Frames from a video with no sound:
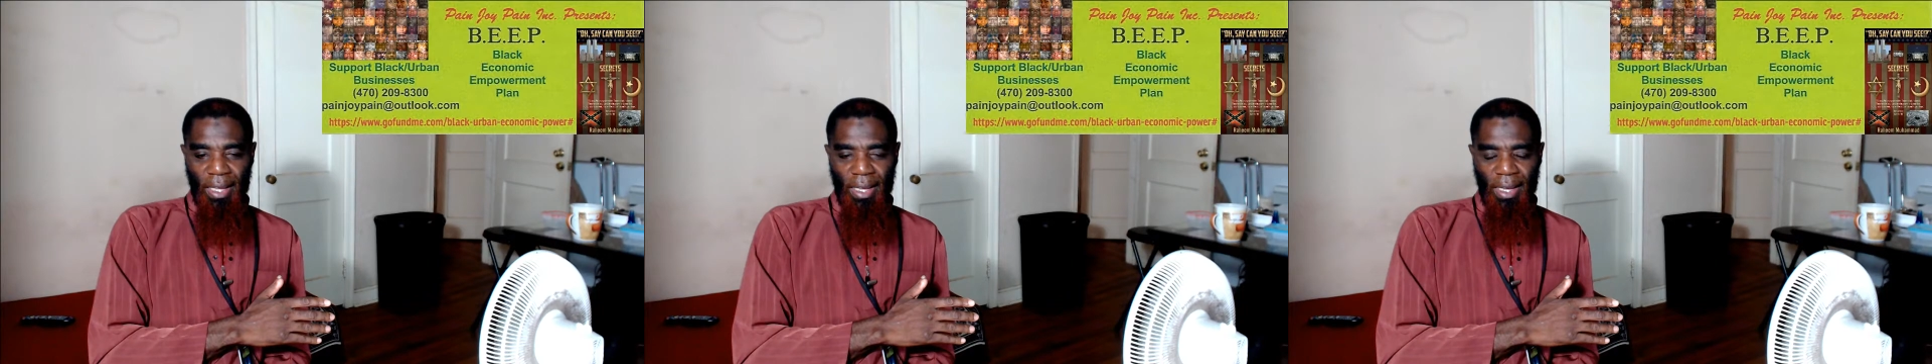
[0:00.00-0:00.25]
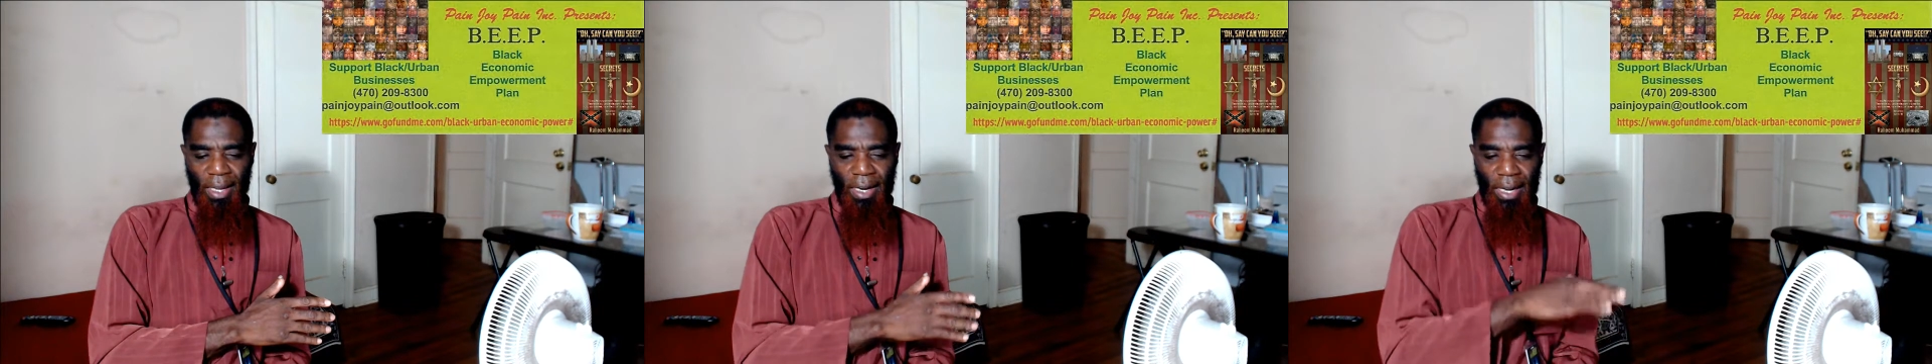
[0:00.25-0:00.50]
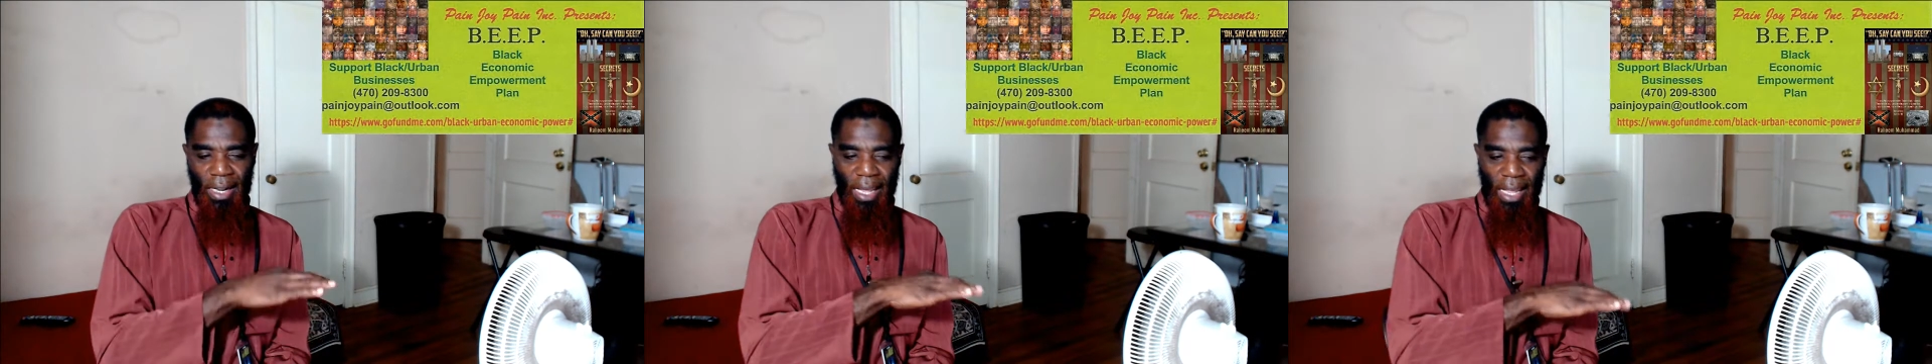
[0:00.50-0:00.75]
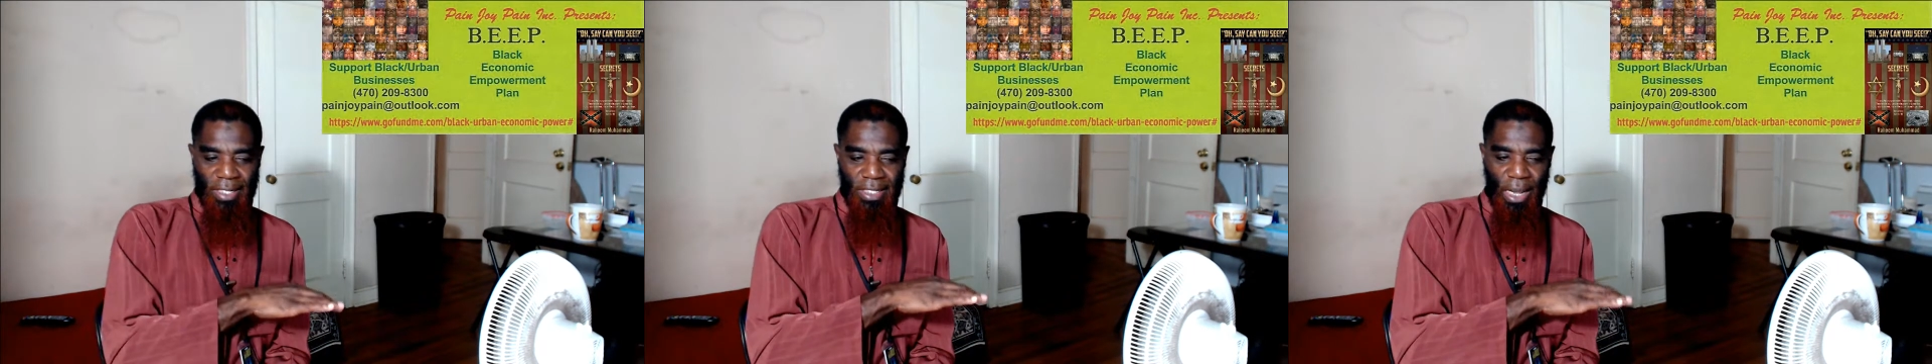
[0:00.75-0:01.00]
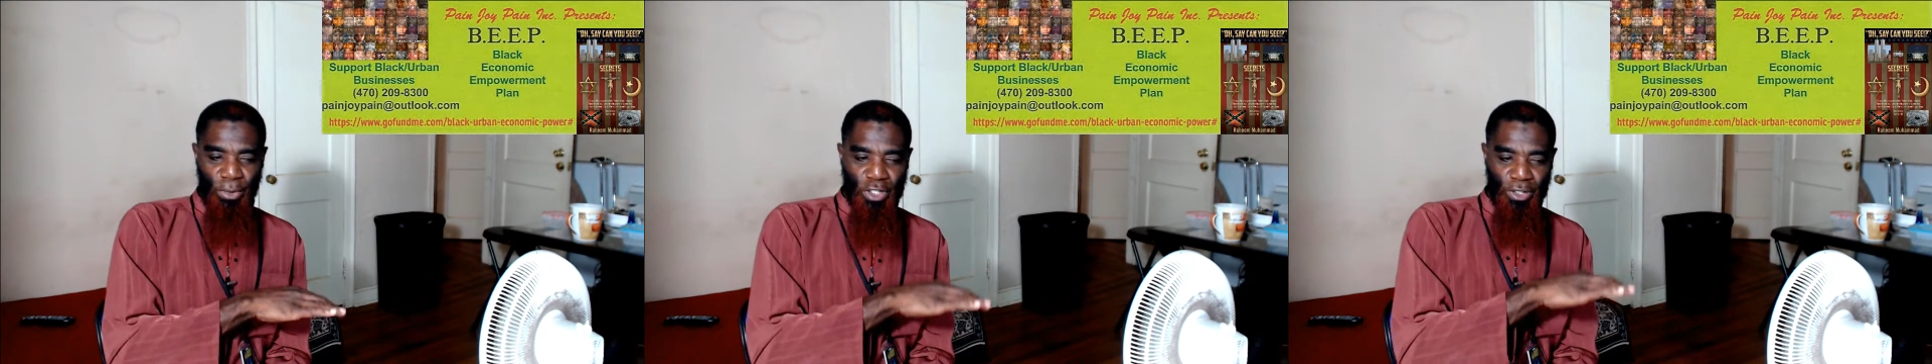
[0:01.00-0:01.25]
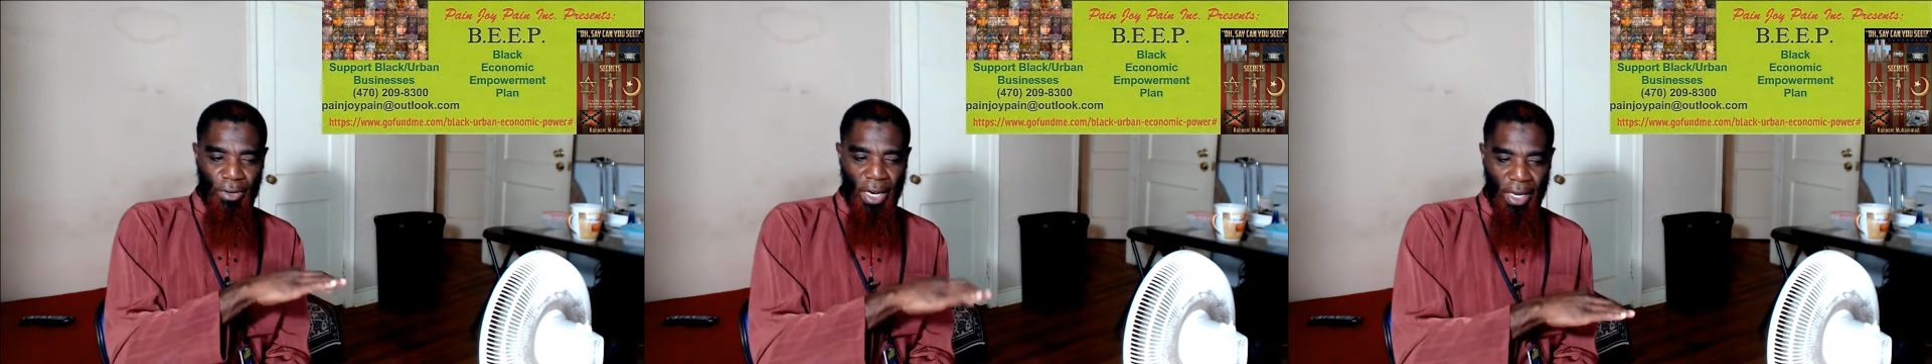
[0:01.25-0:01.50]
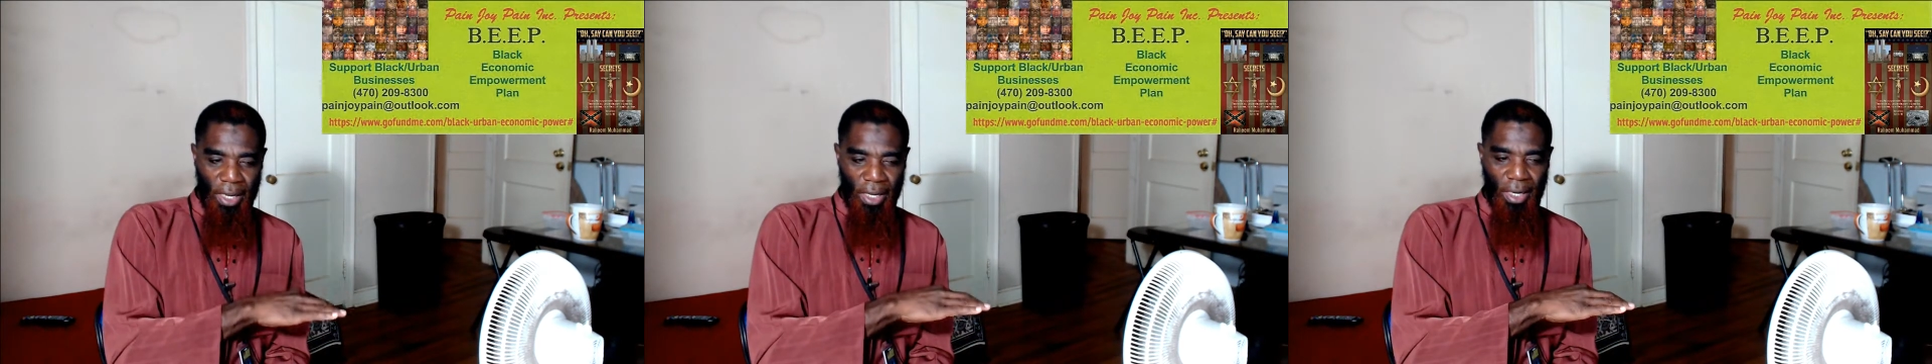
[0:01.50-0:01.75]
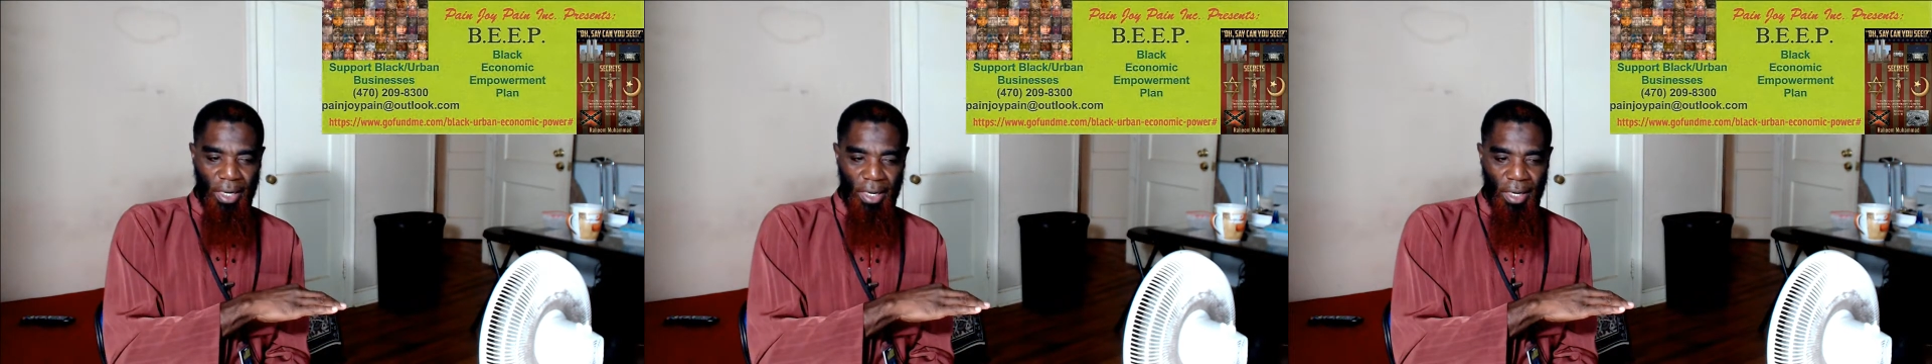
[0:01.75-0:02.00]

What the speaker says: And the last that was created